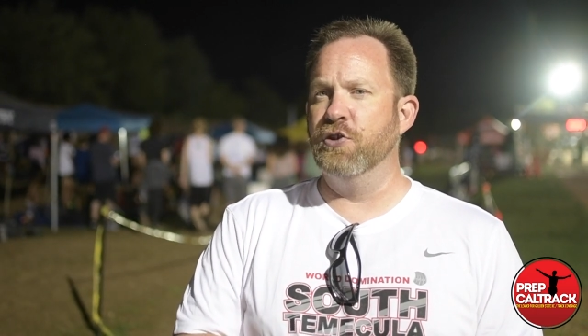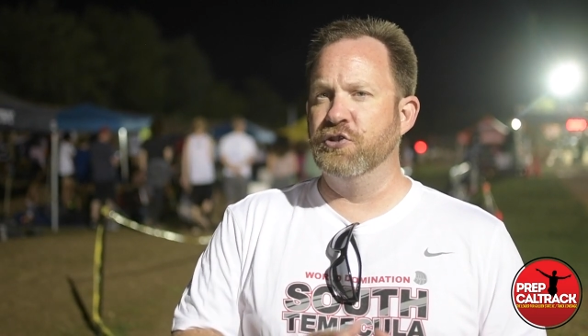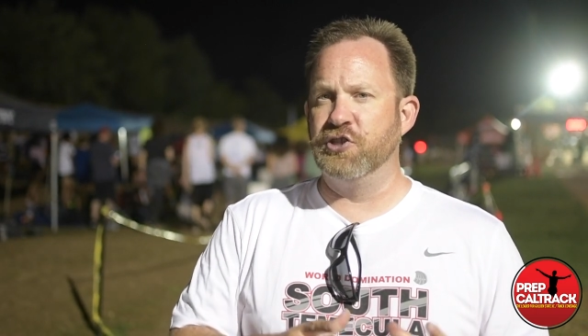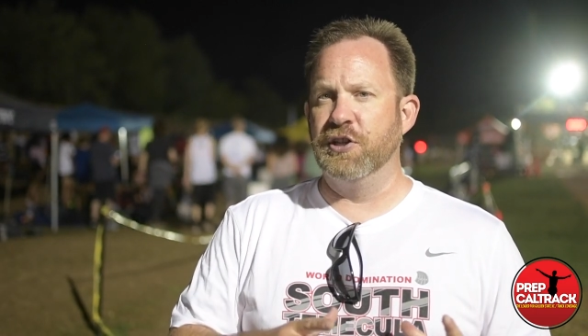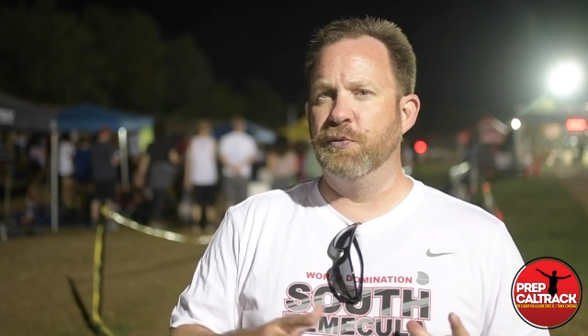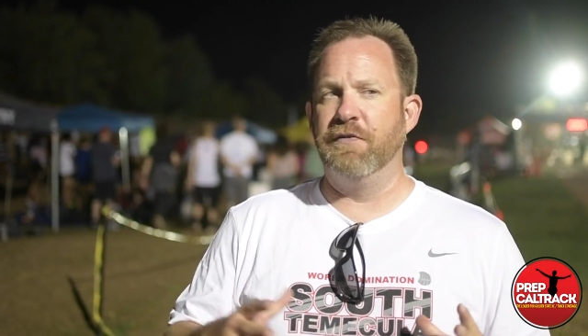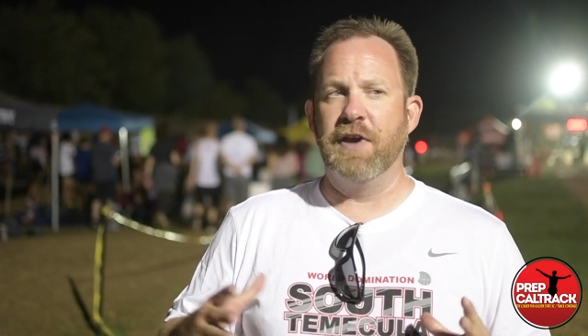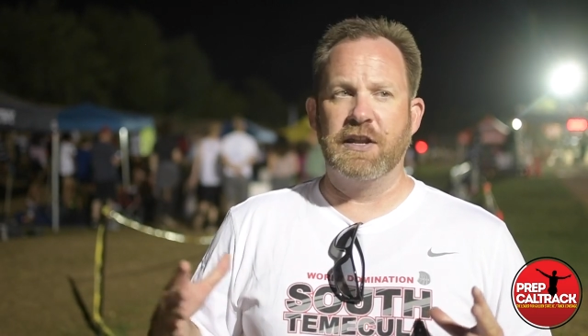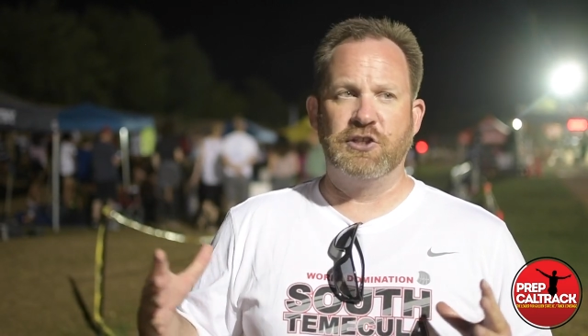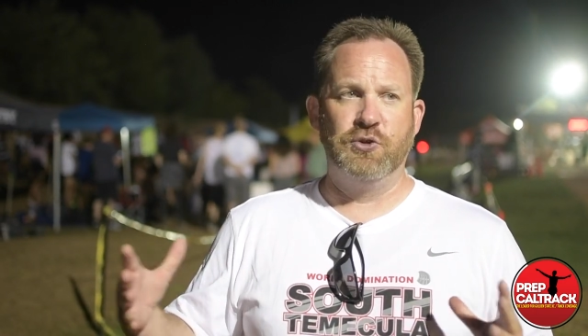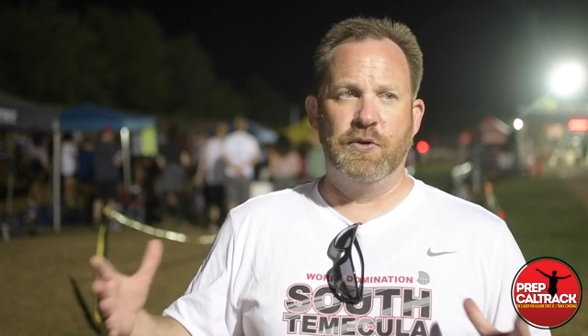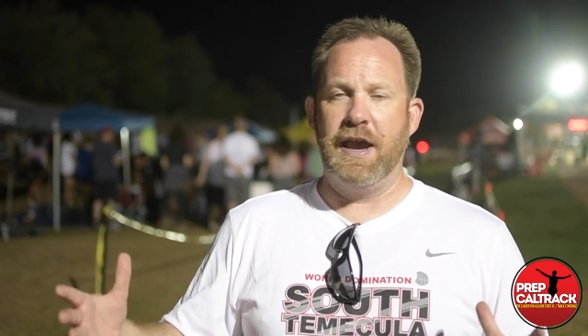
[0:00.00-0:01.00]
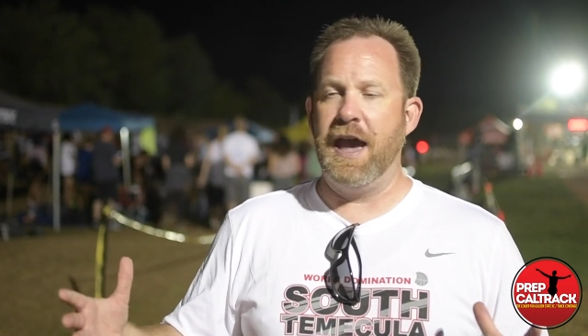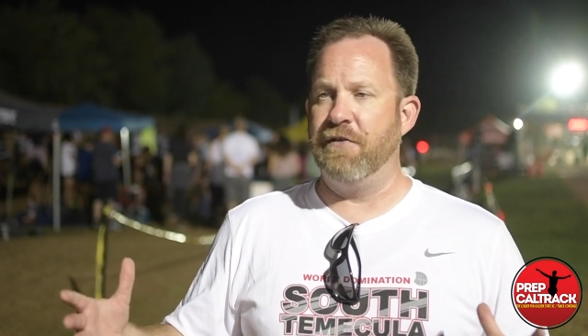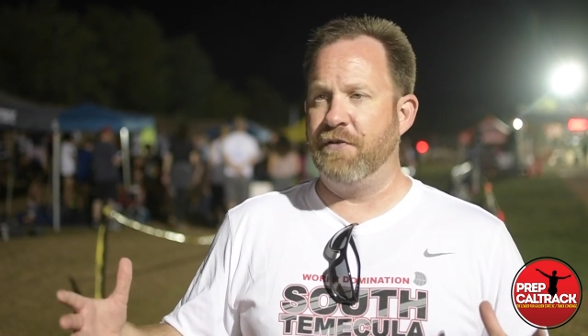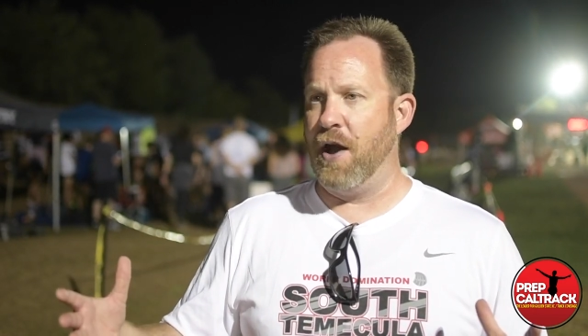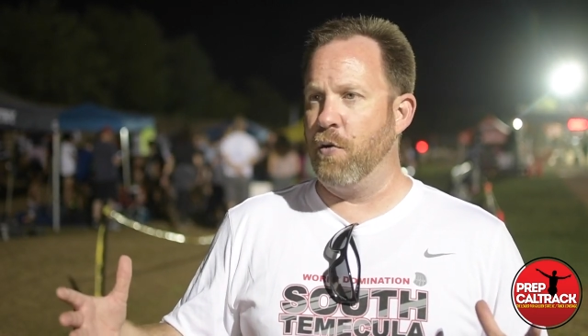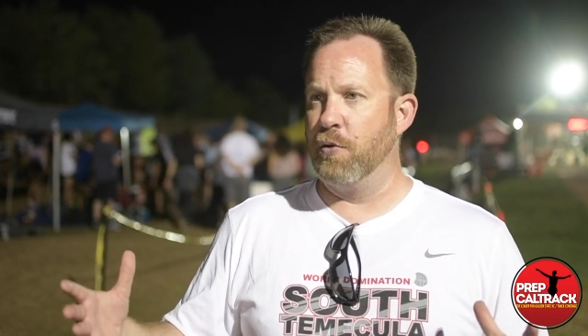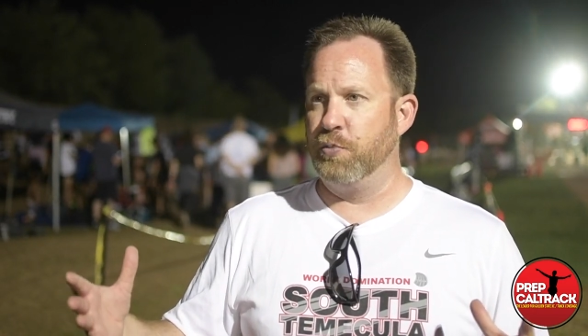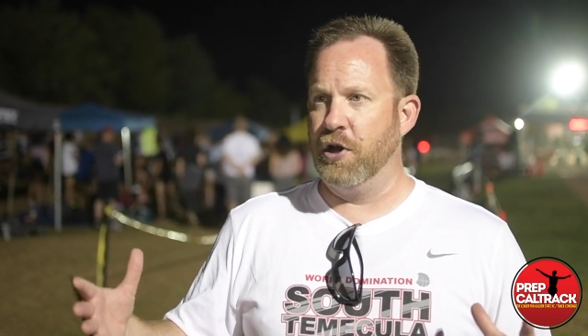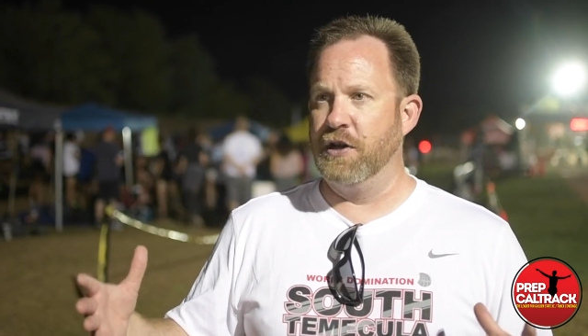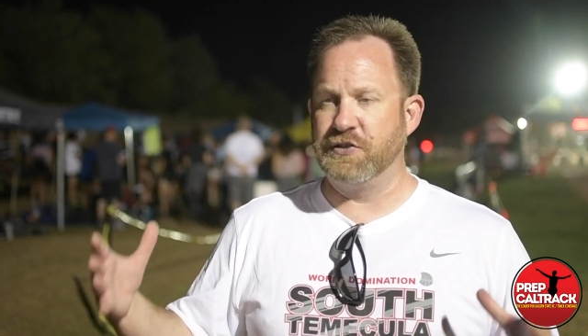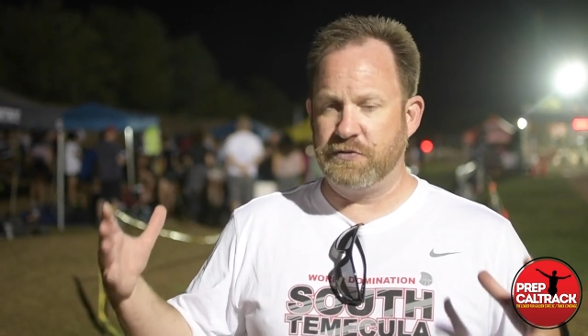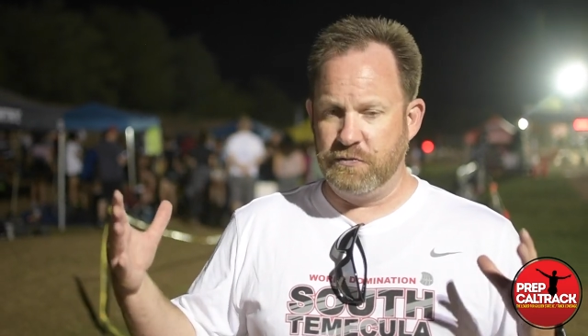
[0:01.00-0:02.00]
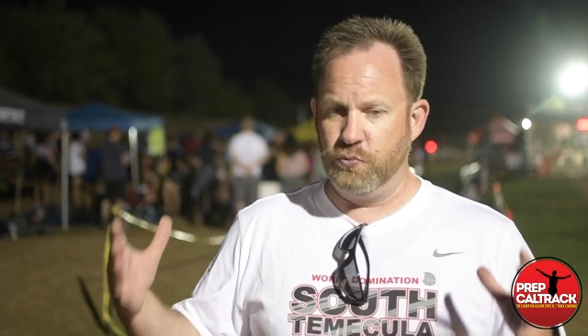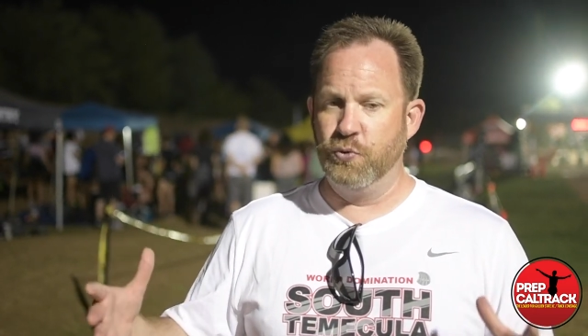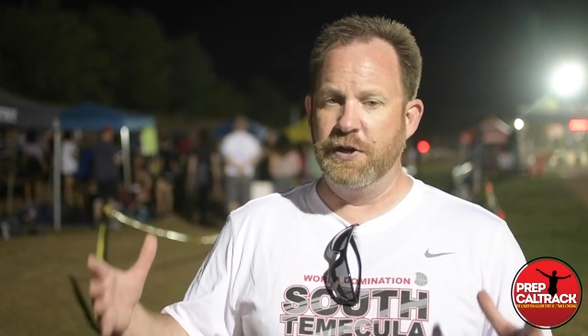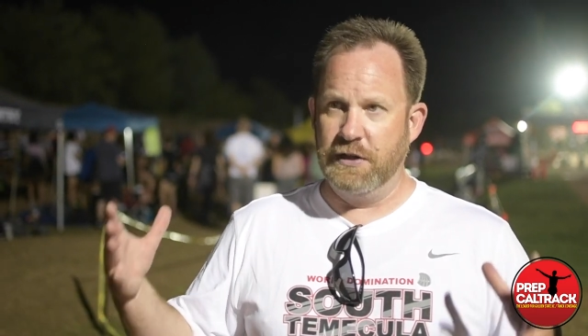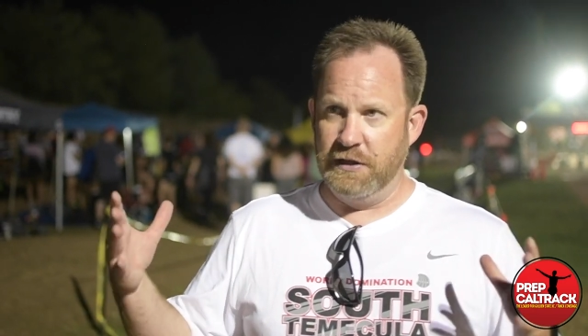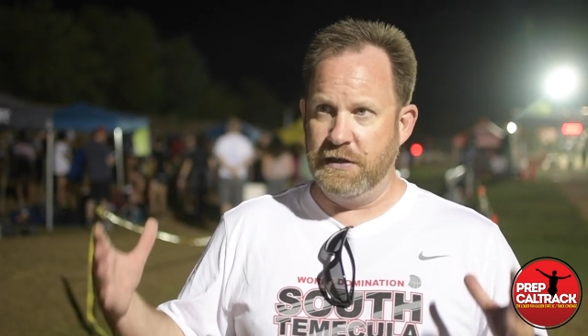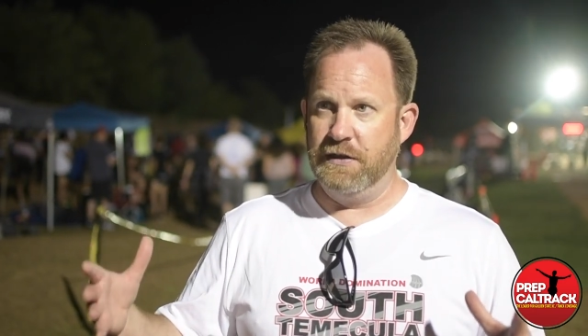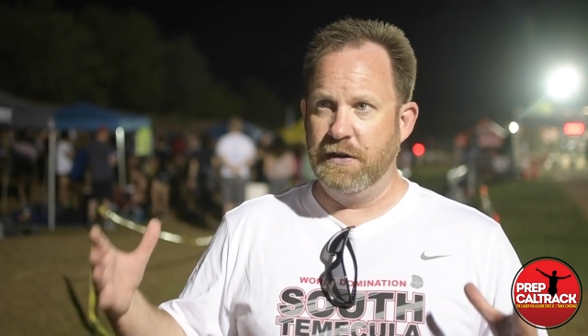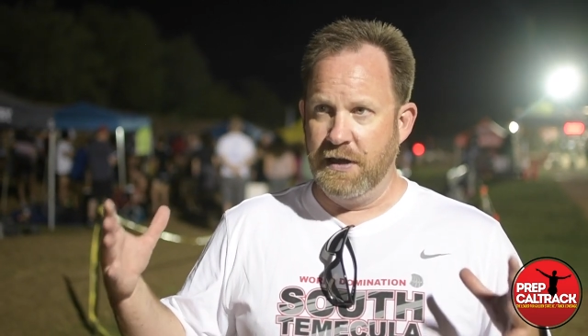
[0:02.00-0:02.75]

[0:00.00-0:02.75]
Usually we've got a 2.5 hour plus really